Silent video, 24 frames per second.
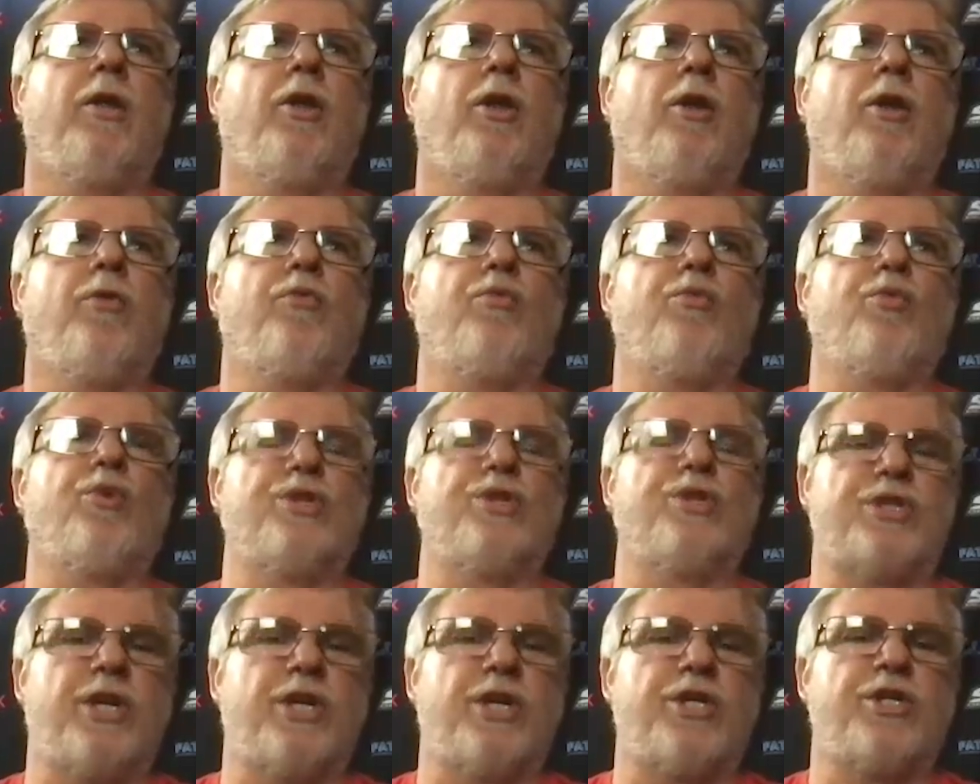it
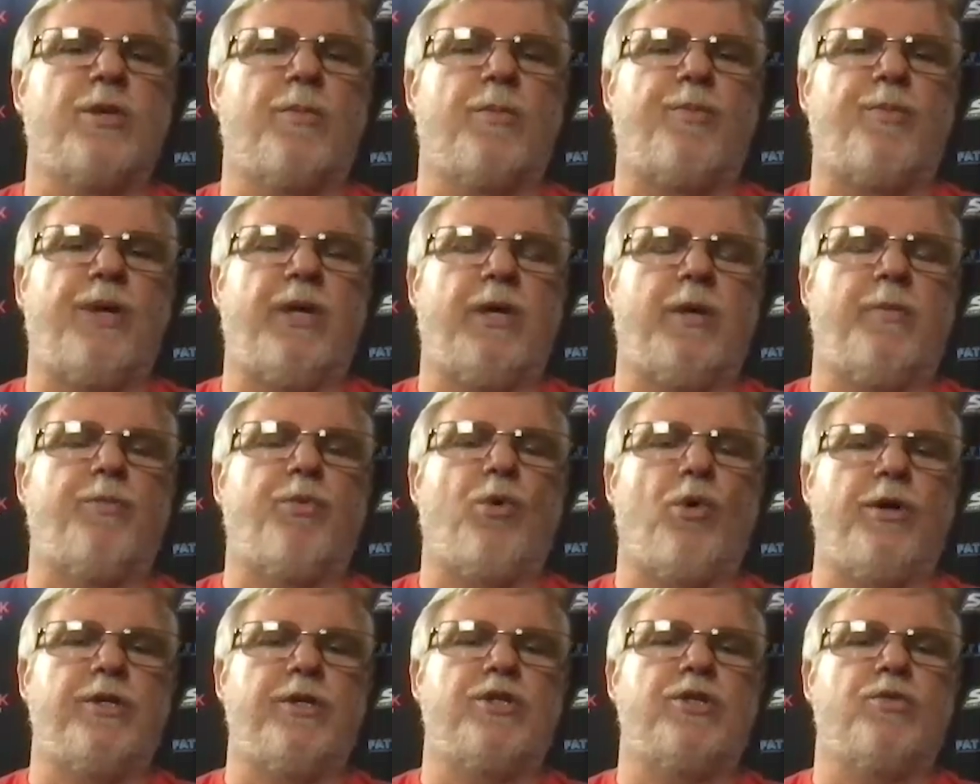was such a big
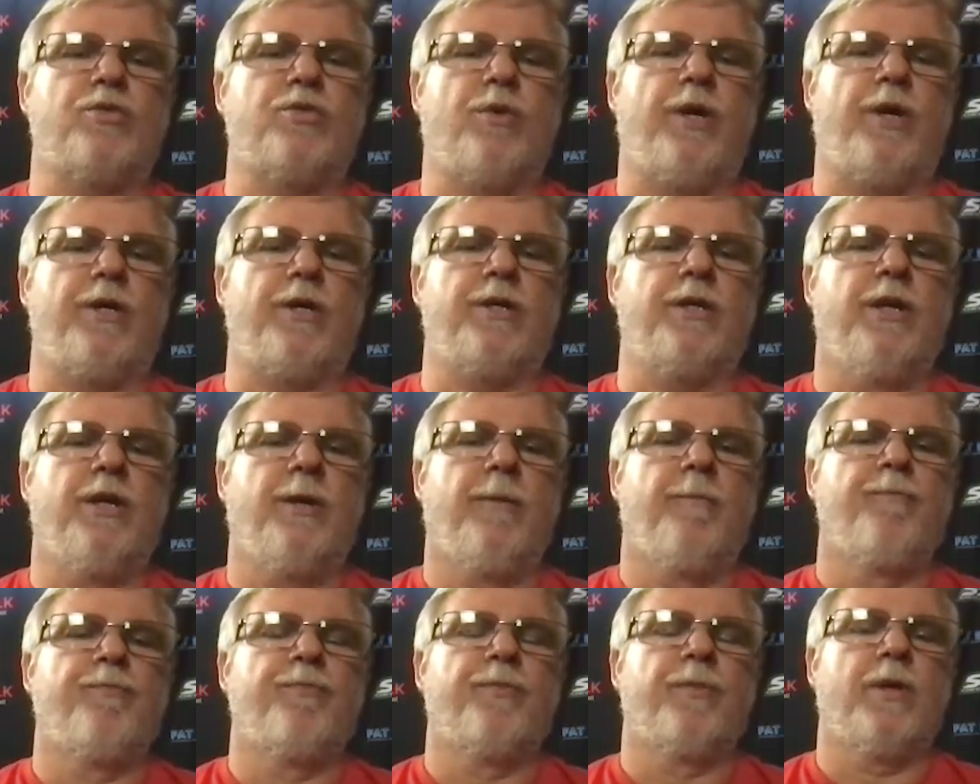point swing.
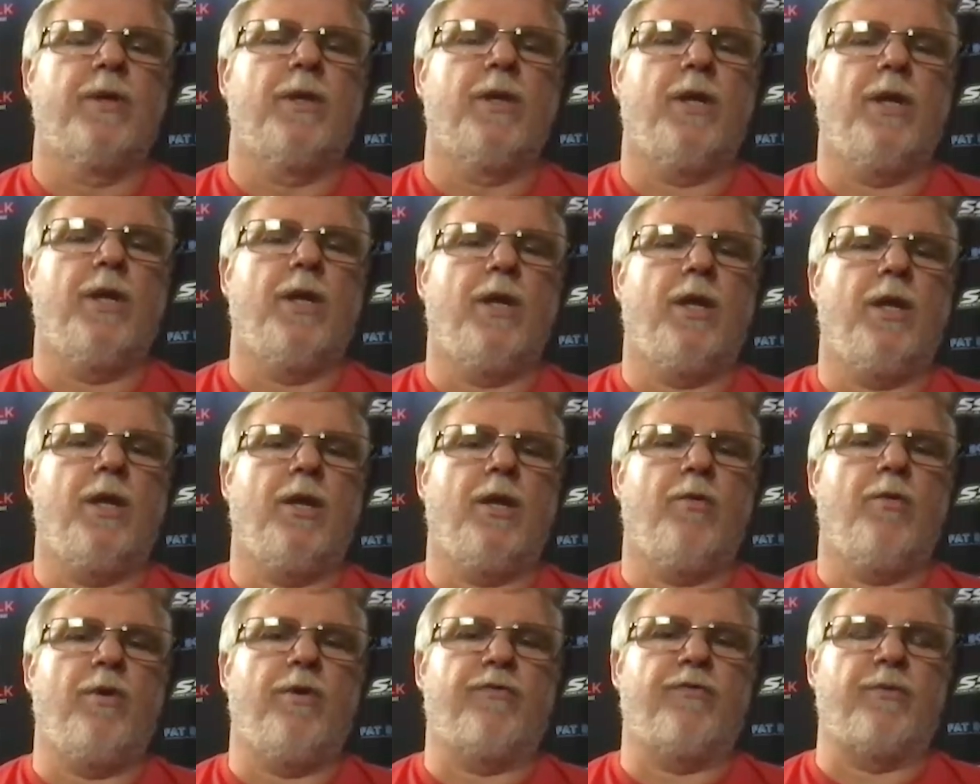
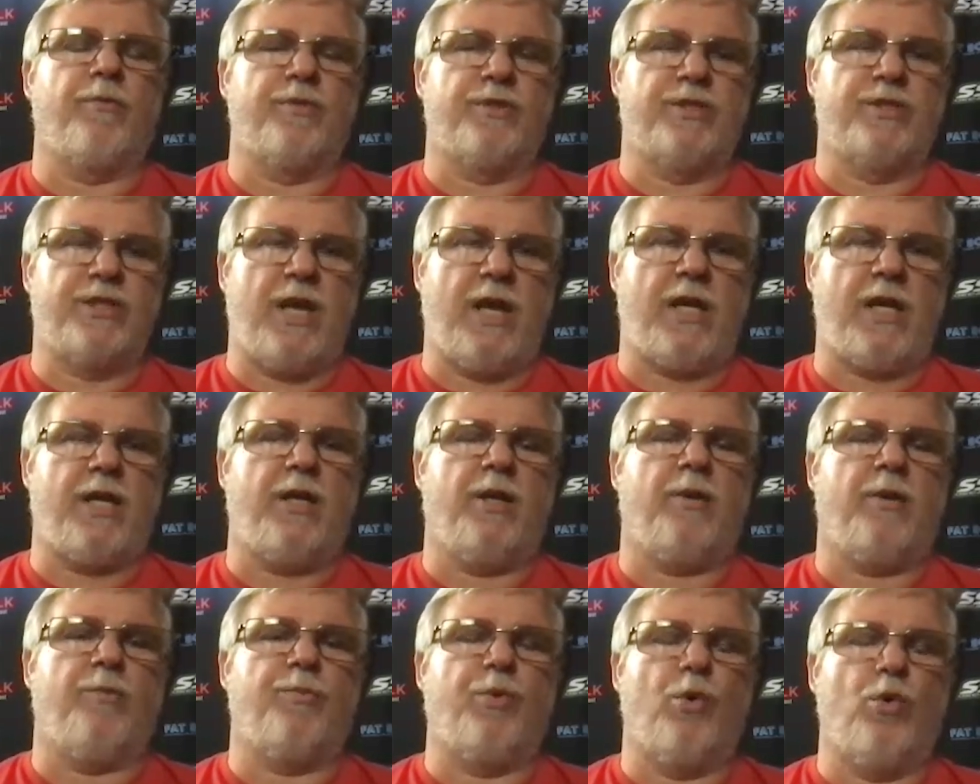He went from
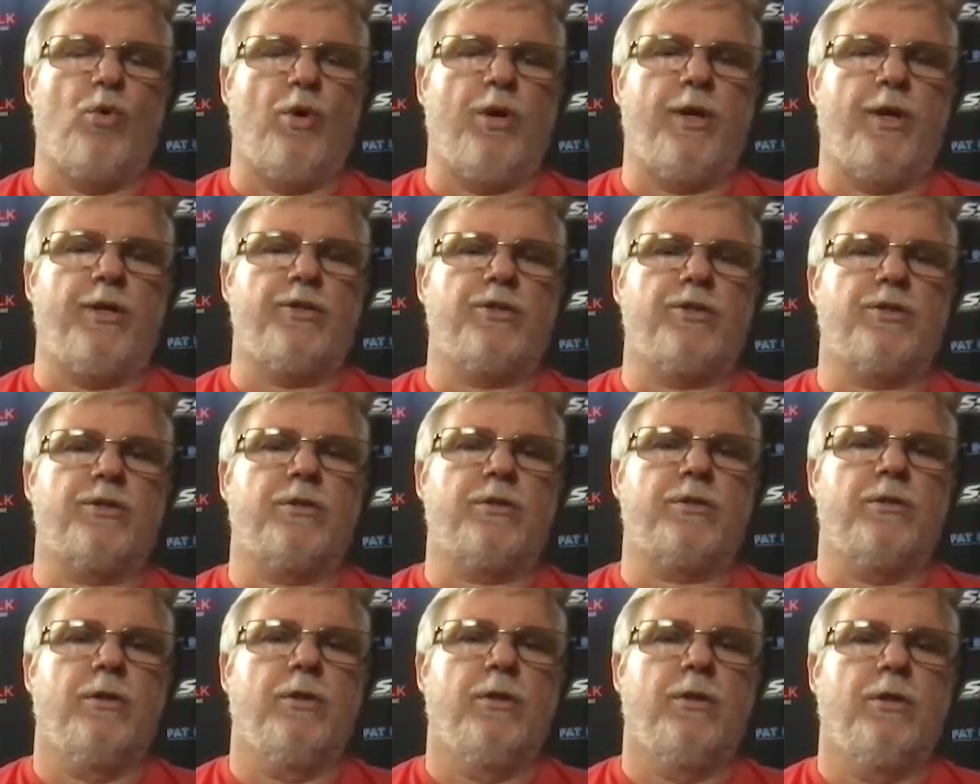second in
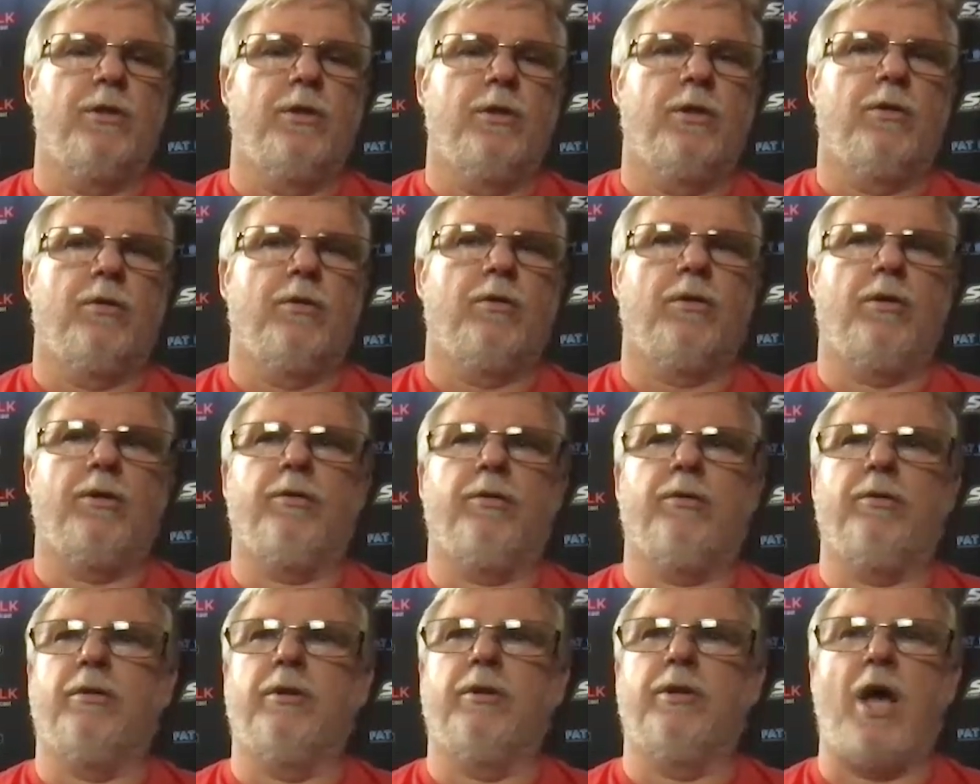points,
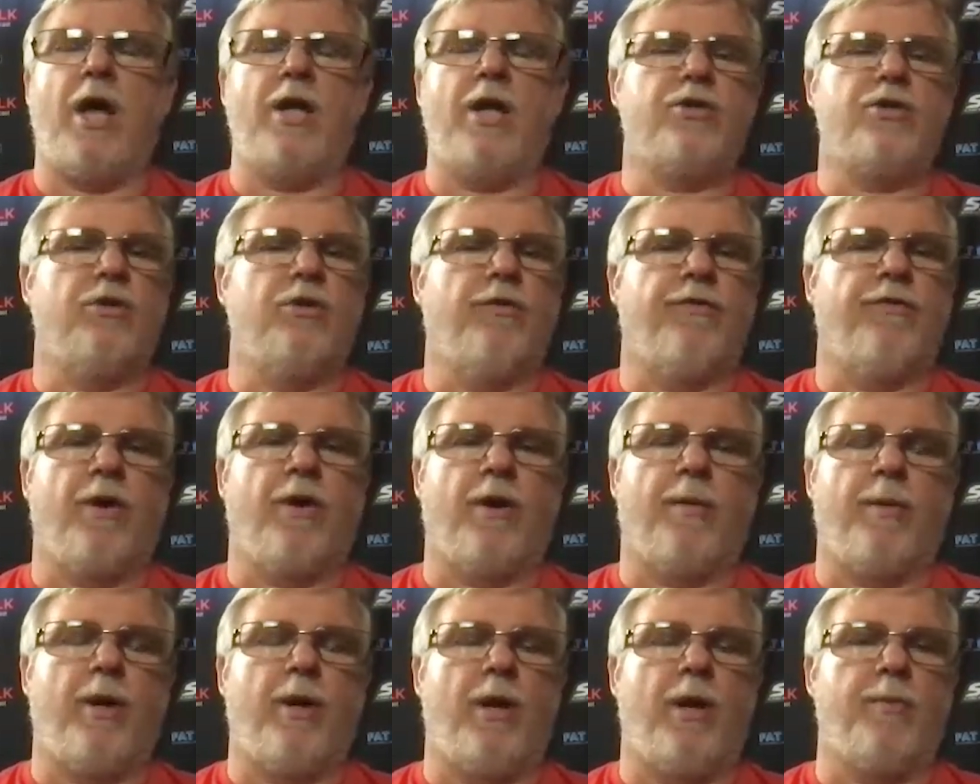not too
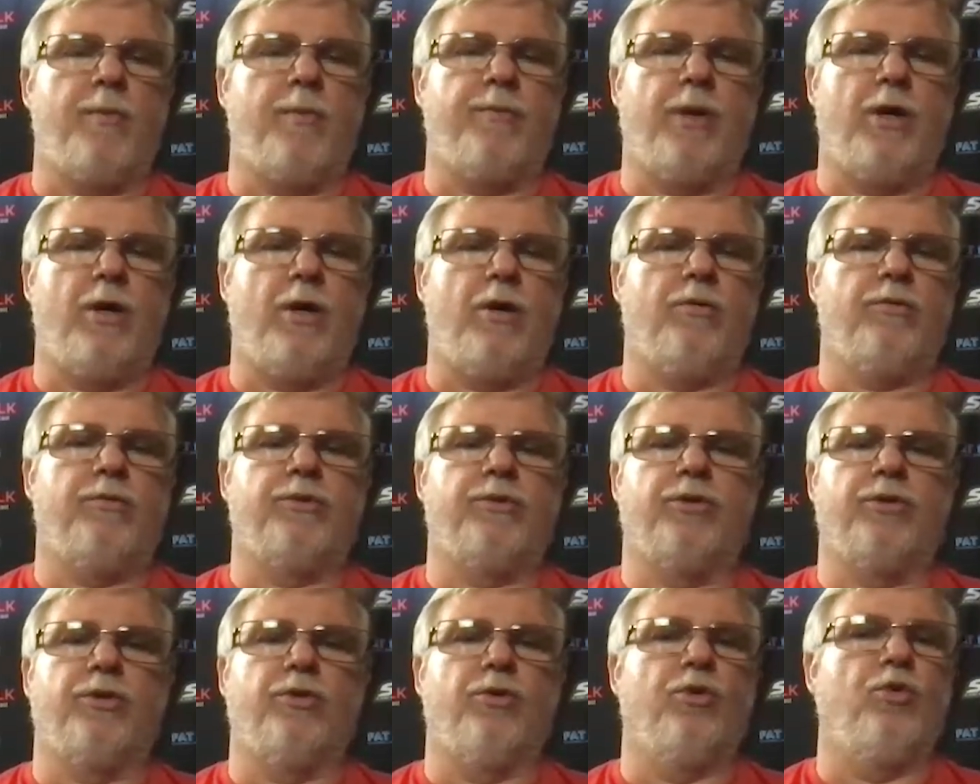far behind Beau,
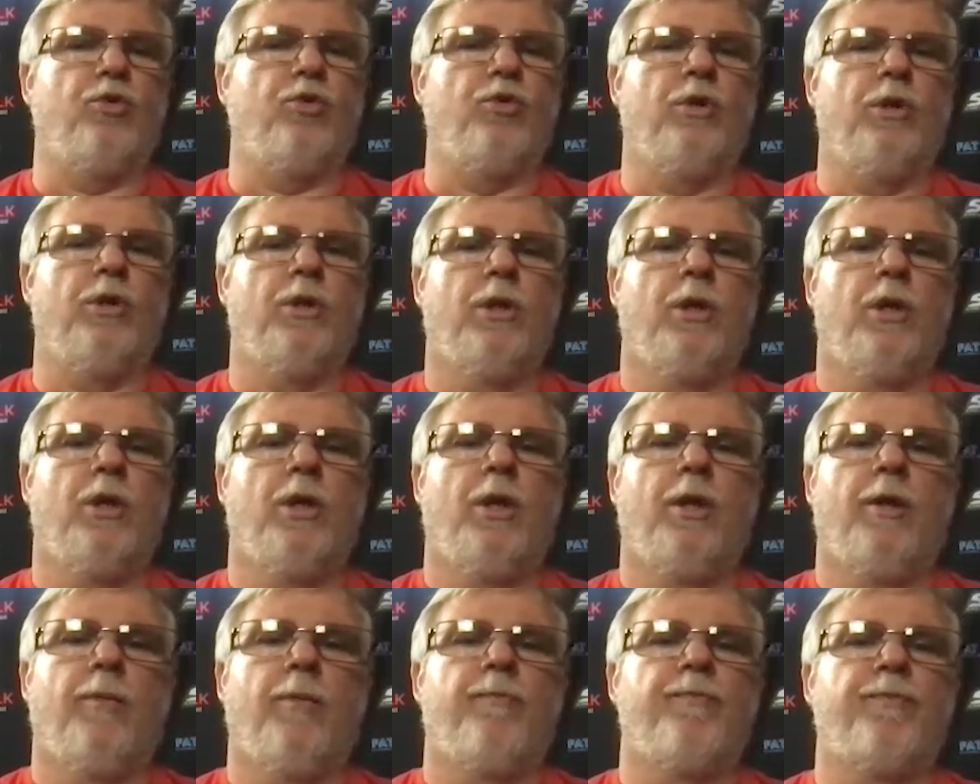to
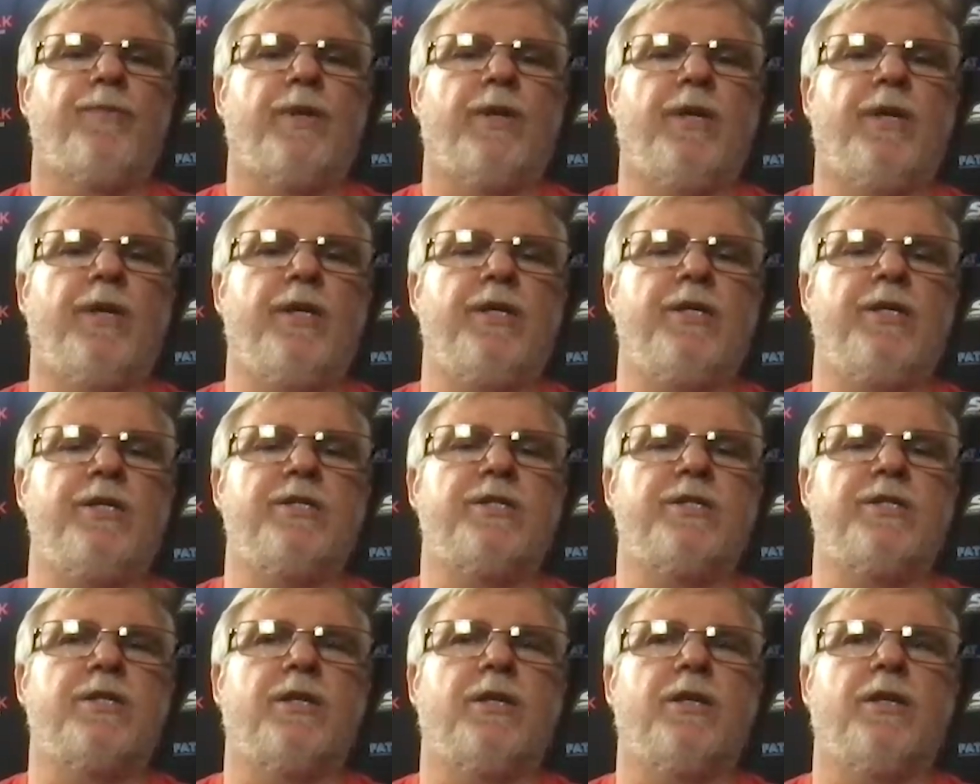
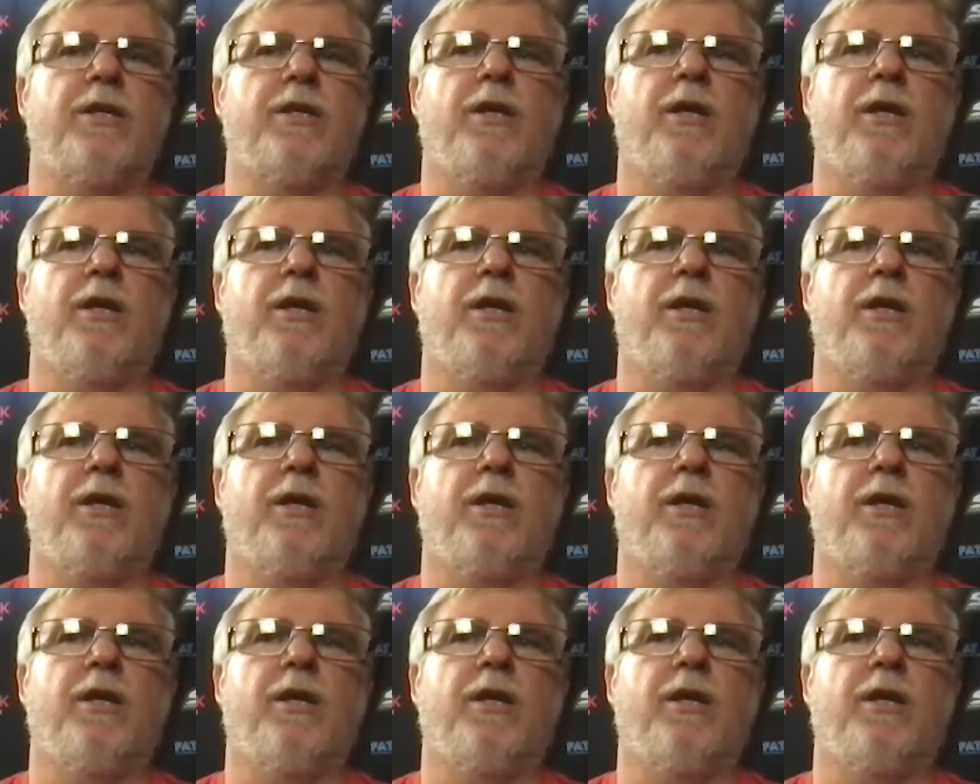he's